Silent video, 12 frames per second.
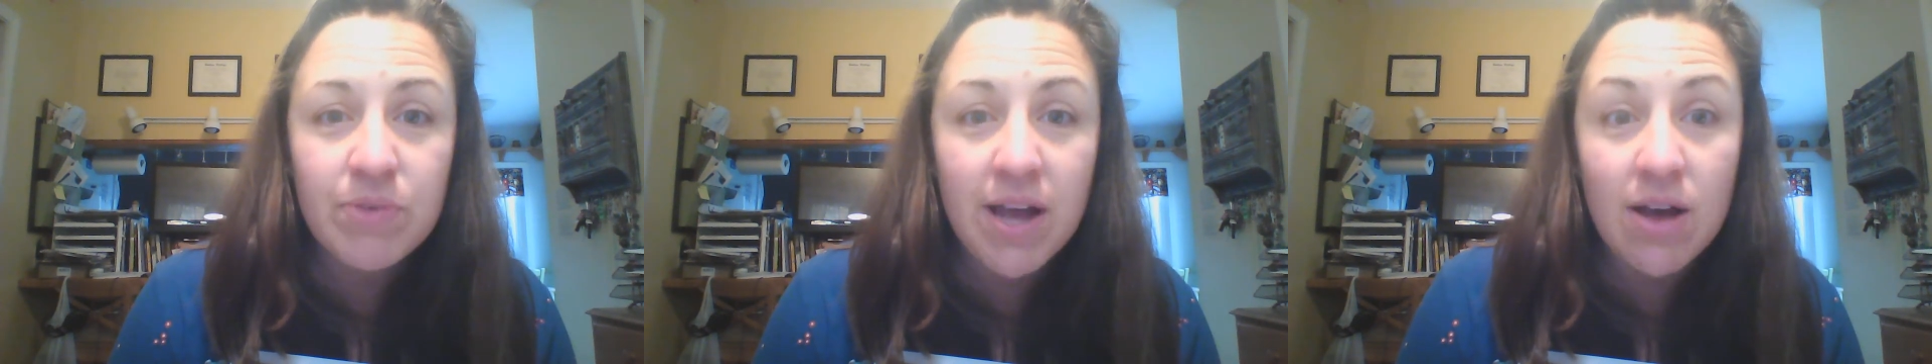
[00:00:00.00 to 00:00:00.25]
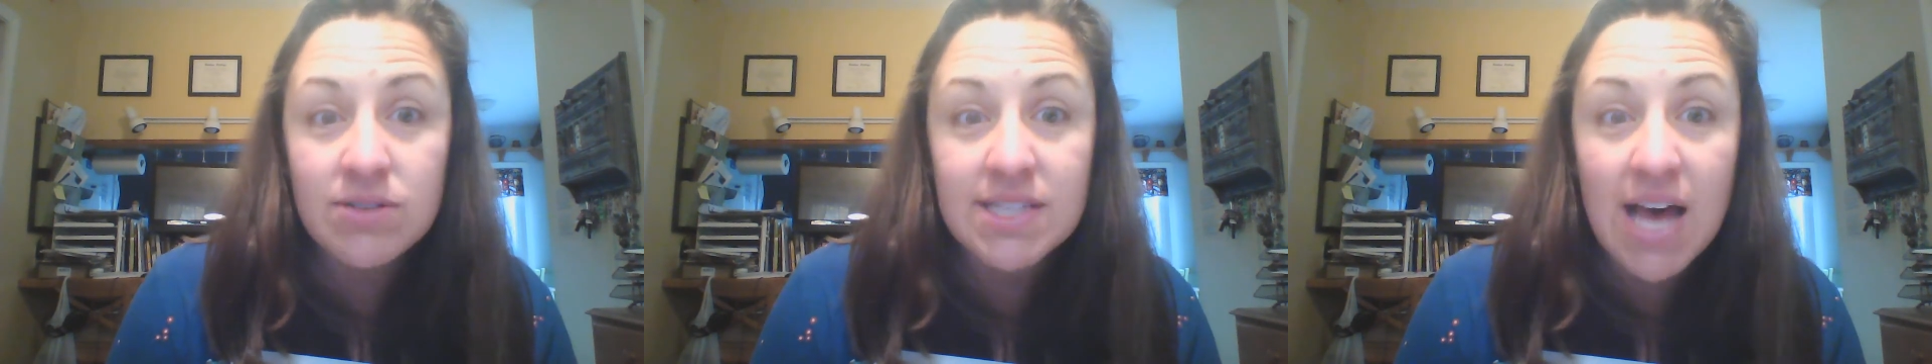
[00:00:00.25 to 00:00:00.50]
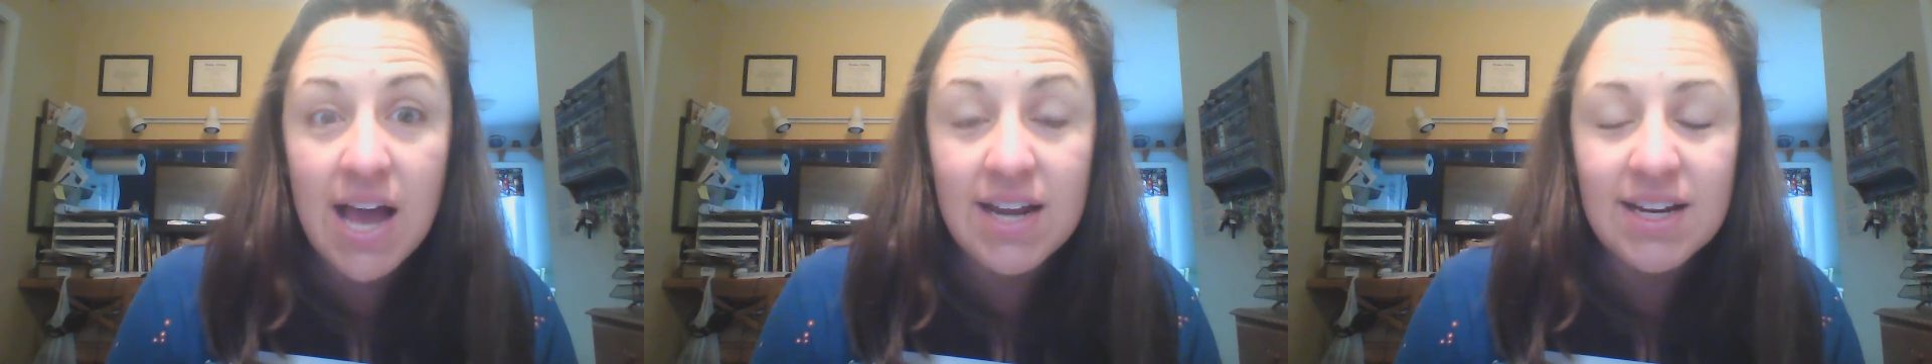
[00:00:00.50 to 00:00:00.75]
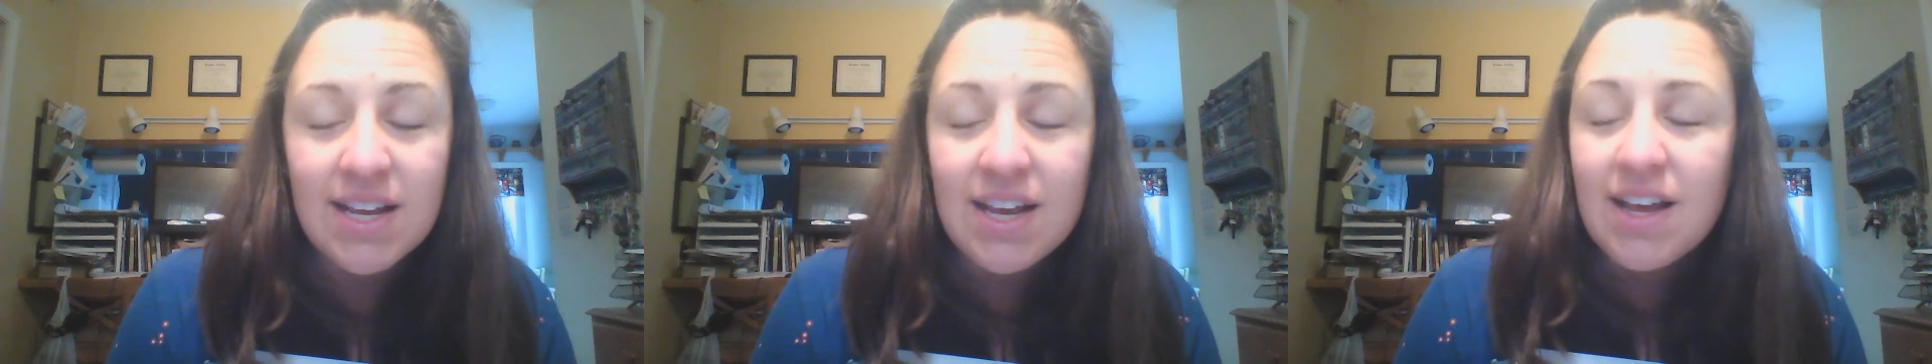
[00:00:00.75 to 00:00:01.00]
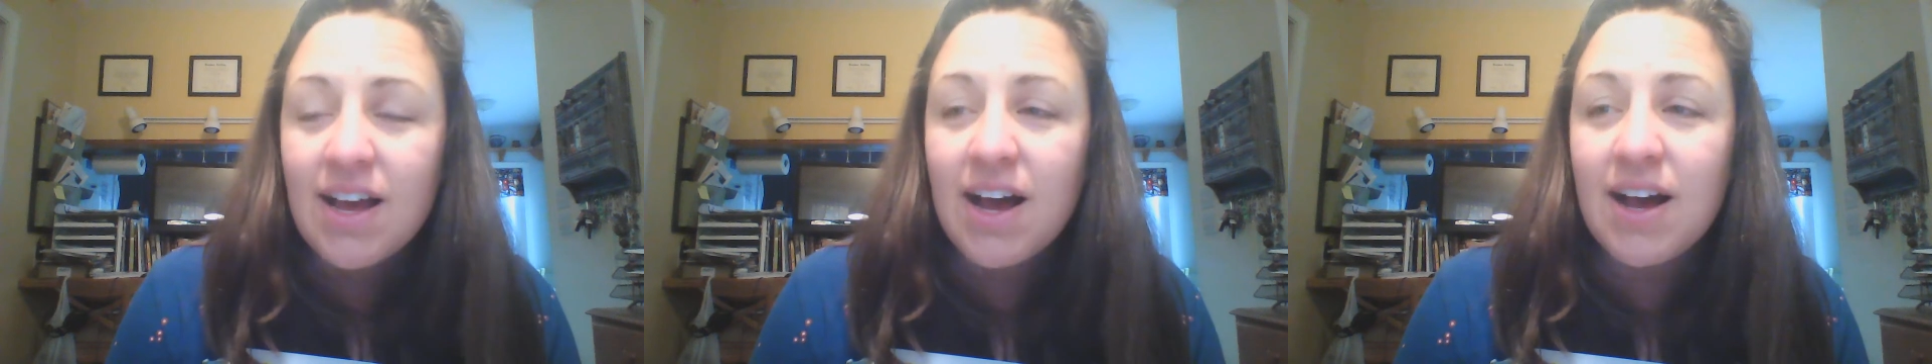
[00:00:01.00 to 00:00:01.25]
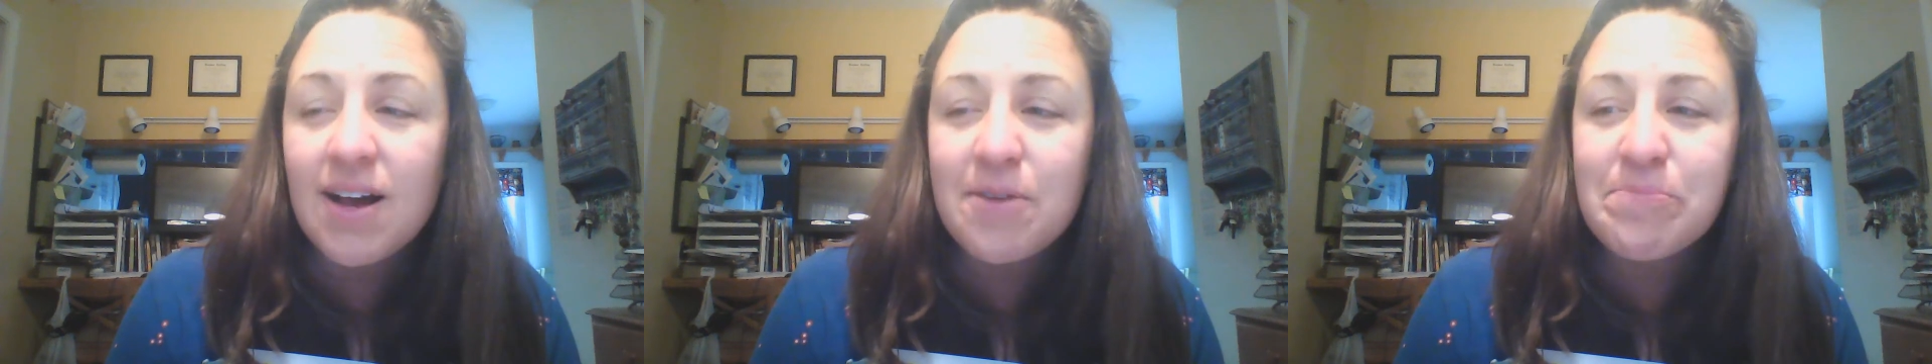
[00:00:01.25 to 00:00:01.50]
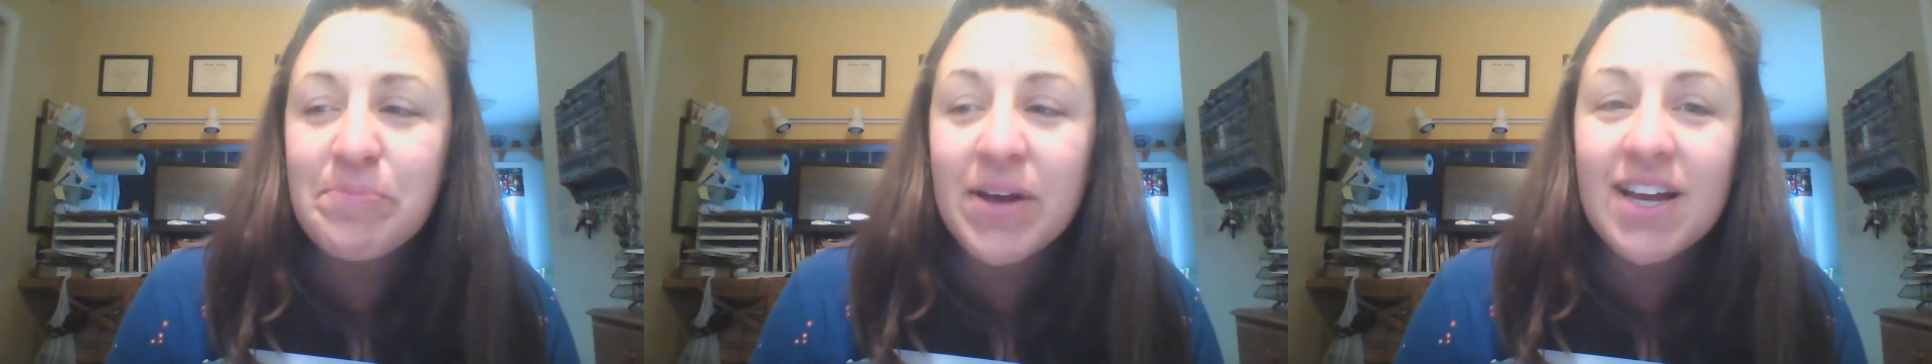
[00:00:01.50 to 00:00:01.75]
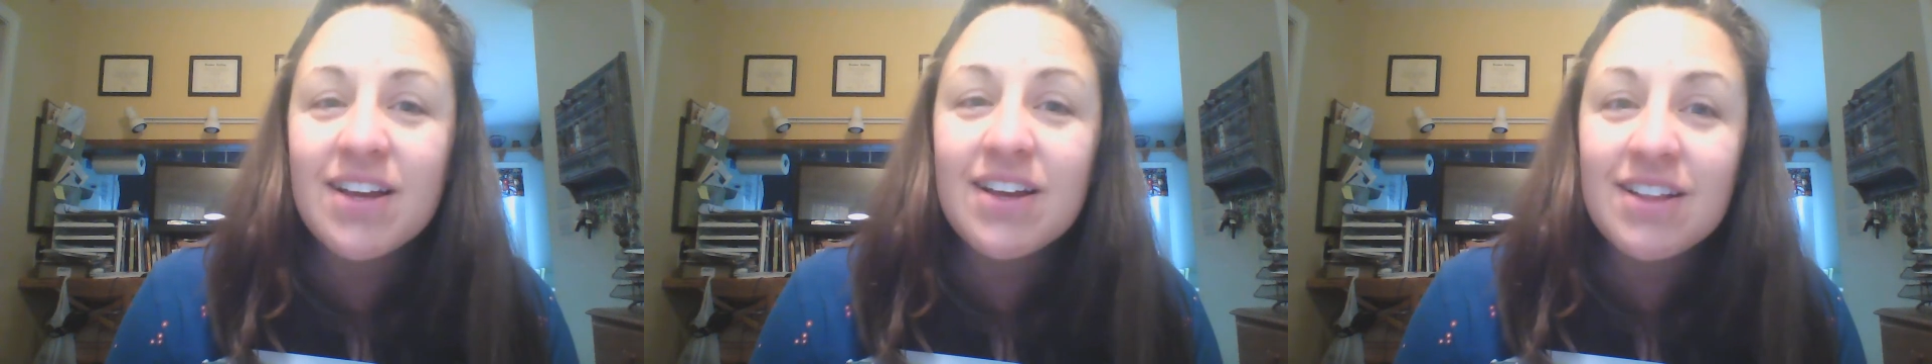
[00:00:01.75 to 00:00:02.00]
outside.
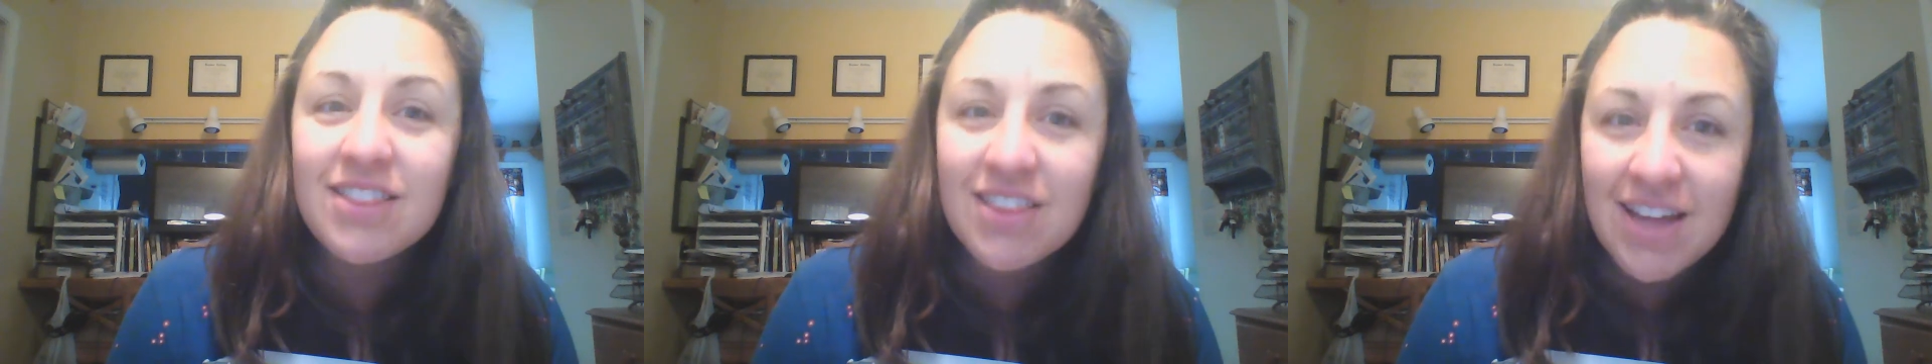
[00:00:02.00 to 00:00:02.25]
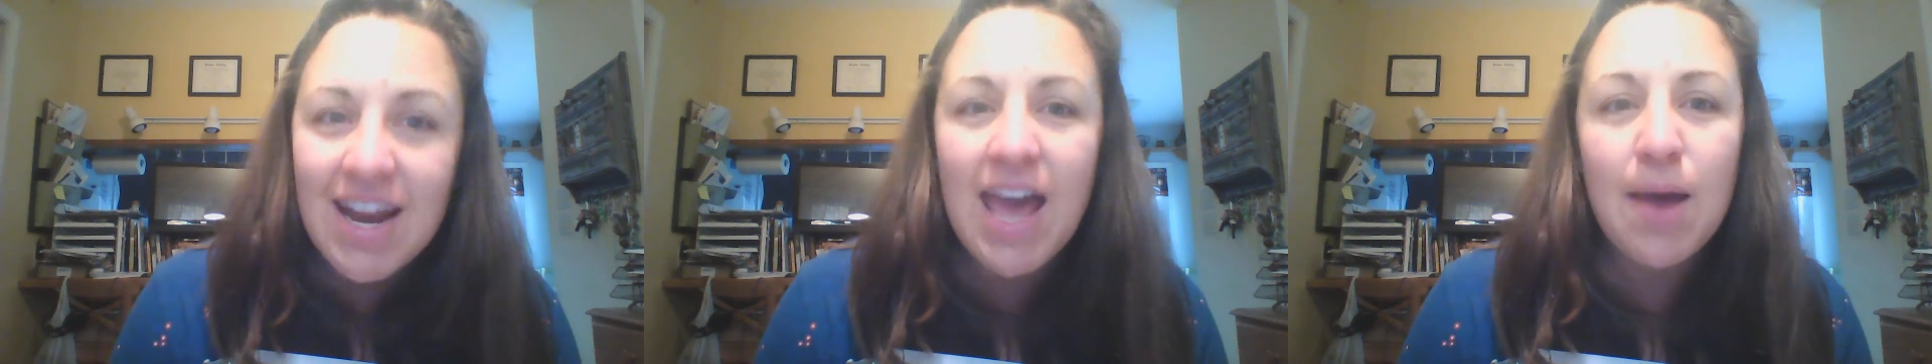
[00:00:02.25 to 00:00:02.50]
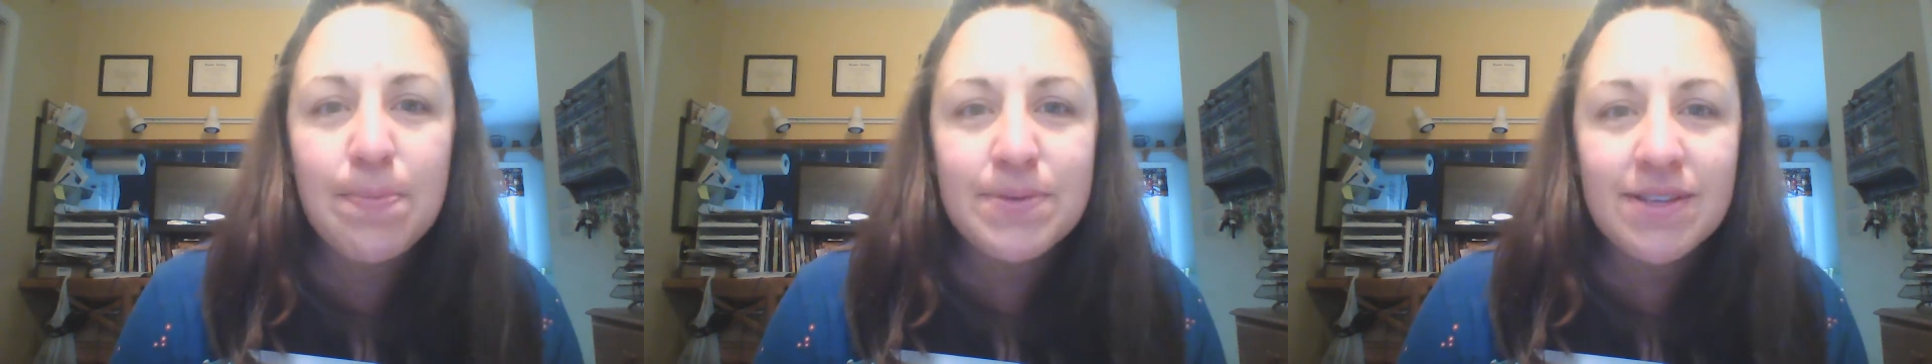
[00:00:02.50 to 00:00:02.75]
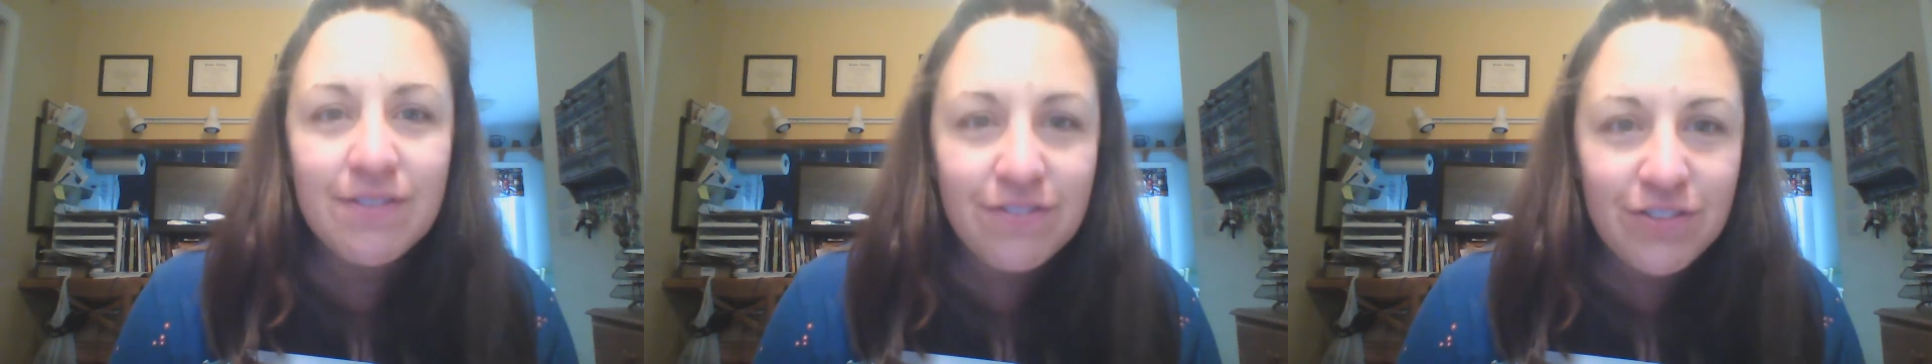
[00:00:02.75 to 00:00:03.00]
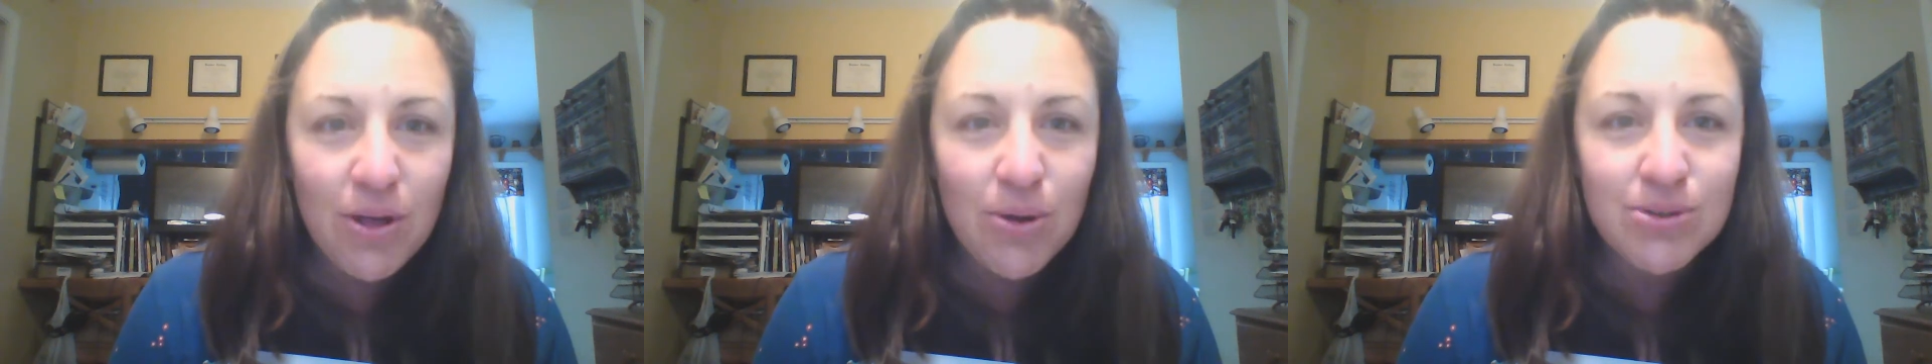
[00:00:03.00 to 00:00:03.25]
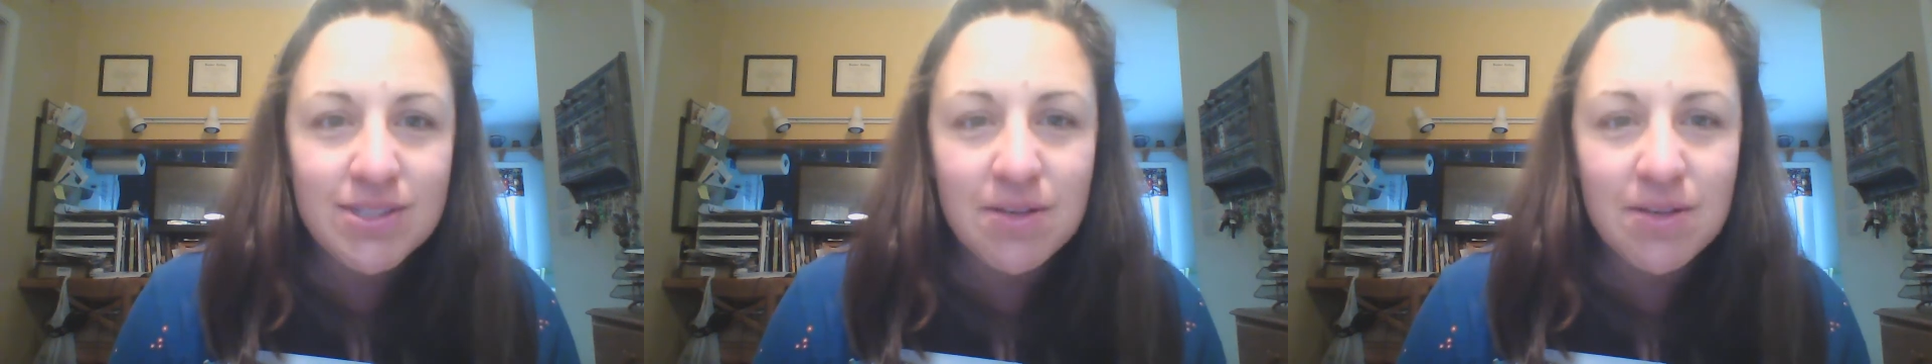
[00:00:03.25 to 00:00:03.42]
But it ebbs and flows,